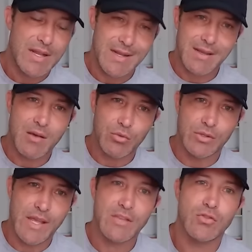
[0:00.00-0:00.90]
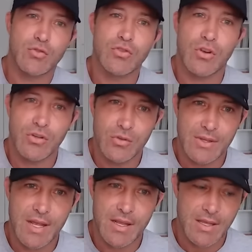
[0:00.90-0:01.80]
But in a couple of days, you start
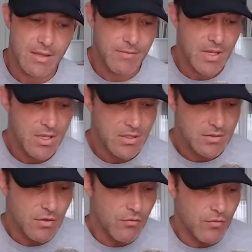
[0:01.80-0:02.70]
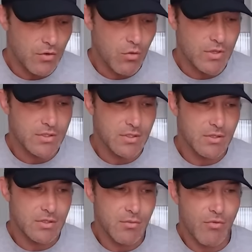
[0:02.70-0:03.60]
doing that again. So if, according
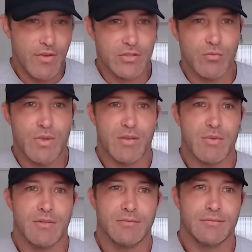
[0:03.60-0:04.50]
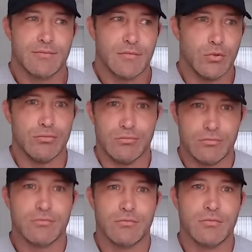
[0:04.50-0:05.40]
to Professor Bickman, who
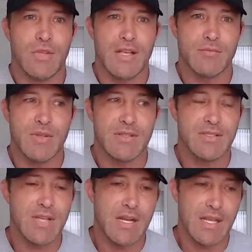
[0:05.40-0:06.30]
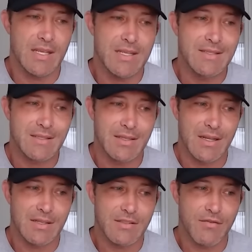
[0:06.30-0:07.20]
has been studying
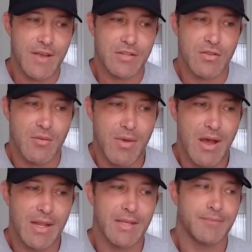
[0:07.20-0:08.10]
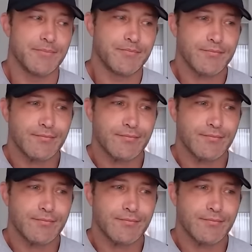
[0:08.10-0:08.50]
insulin and its effects on the body